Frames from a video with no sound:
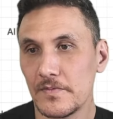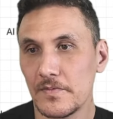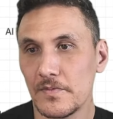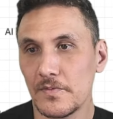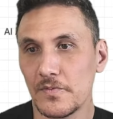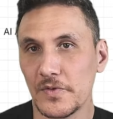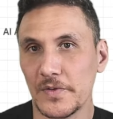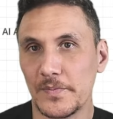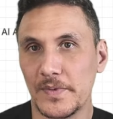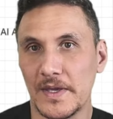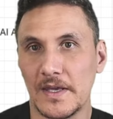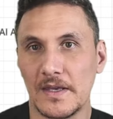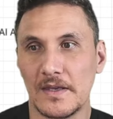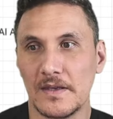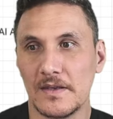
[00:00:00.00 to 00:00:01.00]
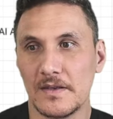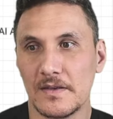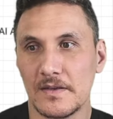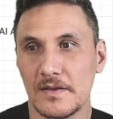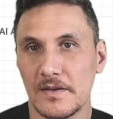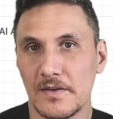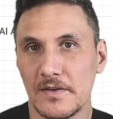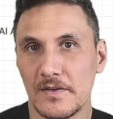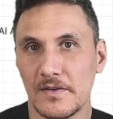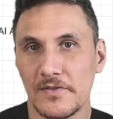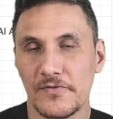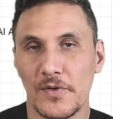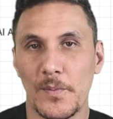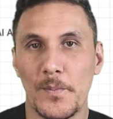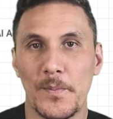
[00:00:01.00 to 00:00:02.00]
would be
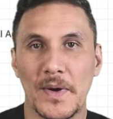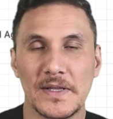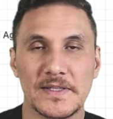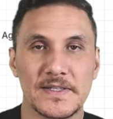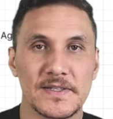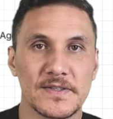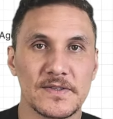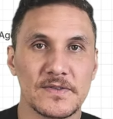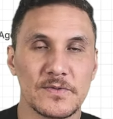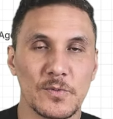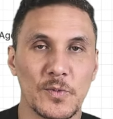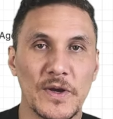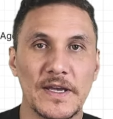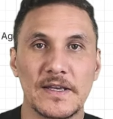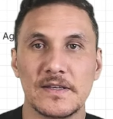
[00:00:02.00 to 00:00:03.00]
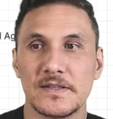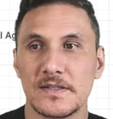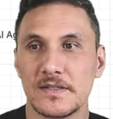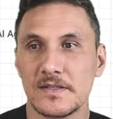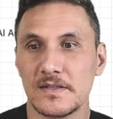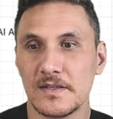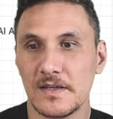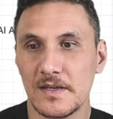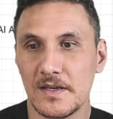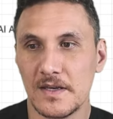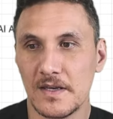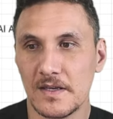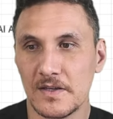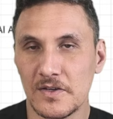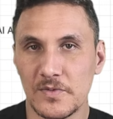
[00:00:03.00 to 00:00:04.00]
from months, weeks,
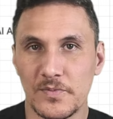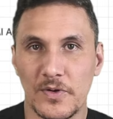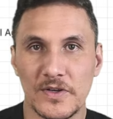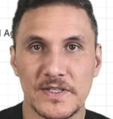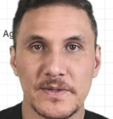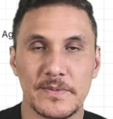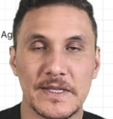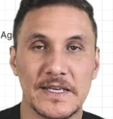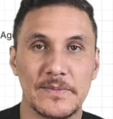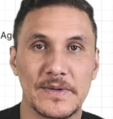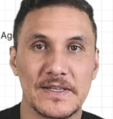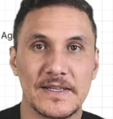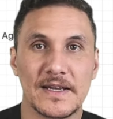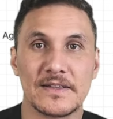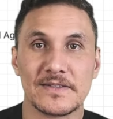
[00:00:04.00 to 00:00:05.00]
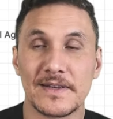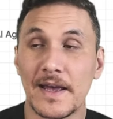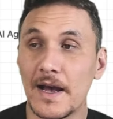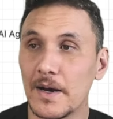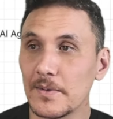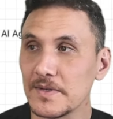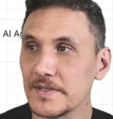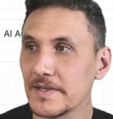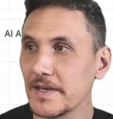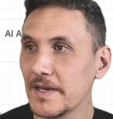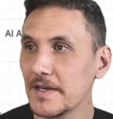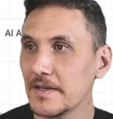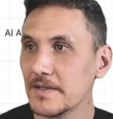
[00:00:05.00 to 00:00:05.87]
could possibly be down to hours, okay?